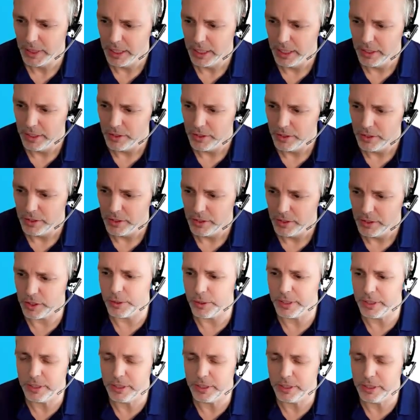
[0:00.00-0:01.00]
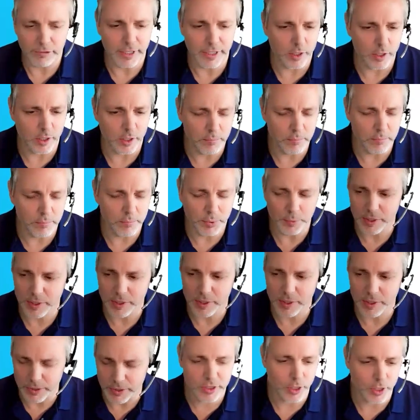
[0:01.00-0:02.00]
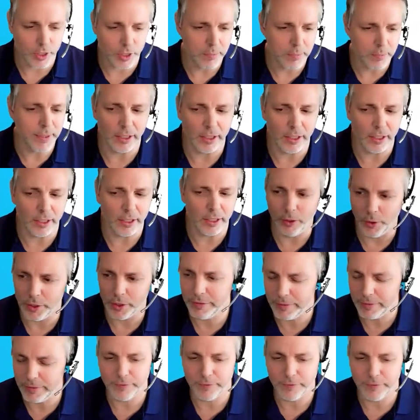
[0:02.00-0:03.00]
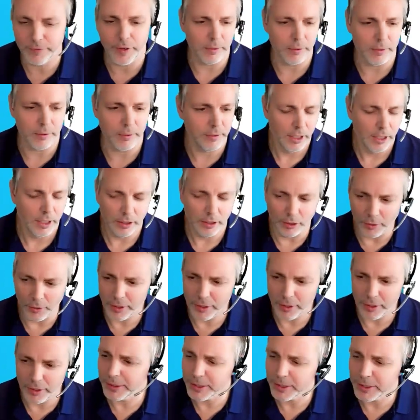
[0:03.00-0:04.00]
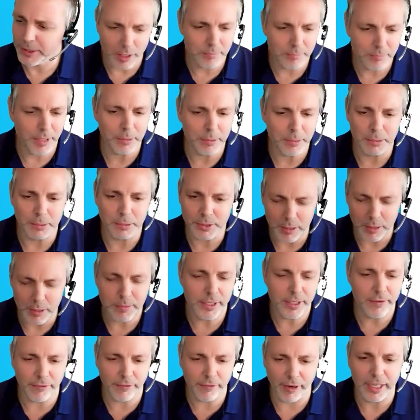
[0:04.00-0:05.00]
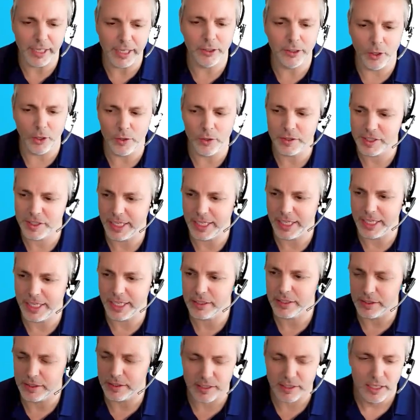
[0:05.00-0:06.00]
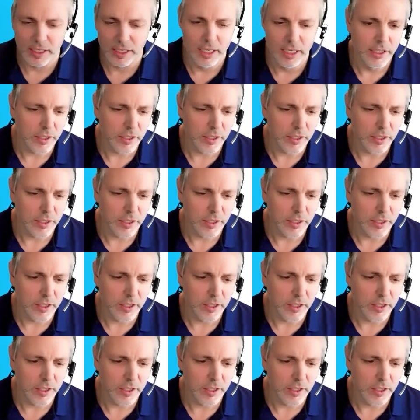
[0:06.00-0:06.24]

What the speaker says: Just going to do another example. Someone's typing in a lot of info. A lot of the time, people type in a very long sentence.